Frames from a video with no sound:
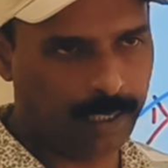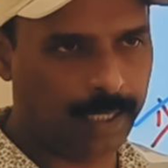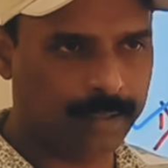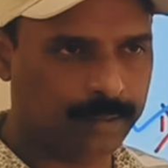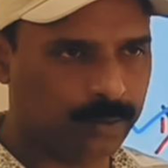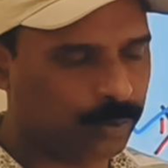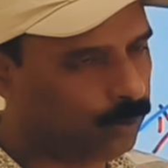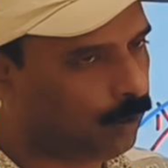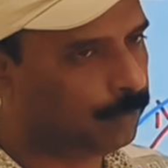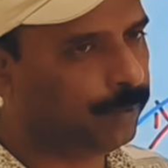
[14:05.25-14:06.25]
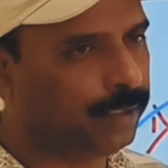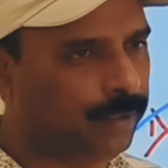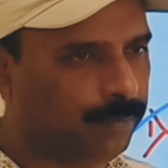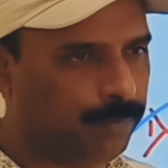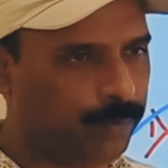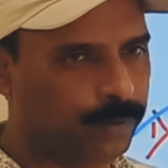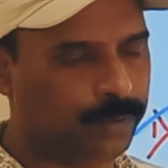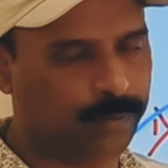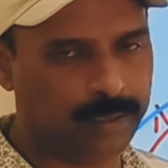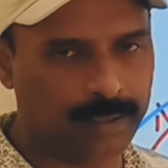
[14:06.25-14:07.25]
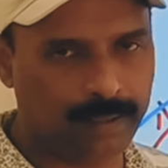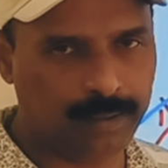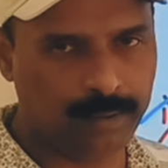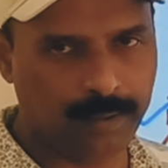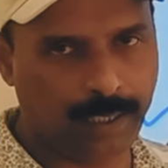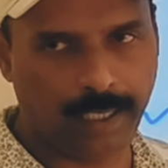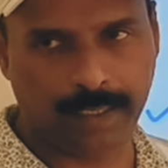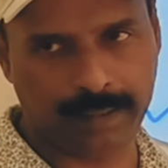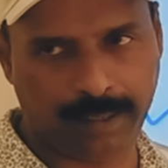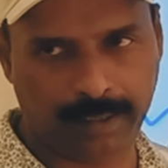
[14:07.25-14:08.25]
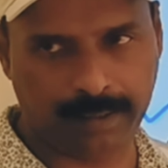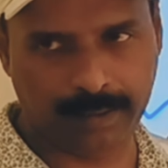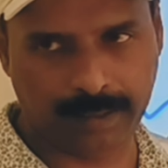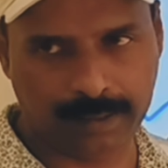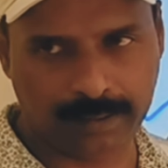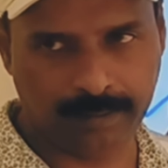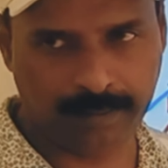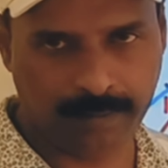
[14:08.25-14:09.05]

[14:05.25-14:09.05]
and should not be confused with the anything in this.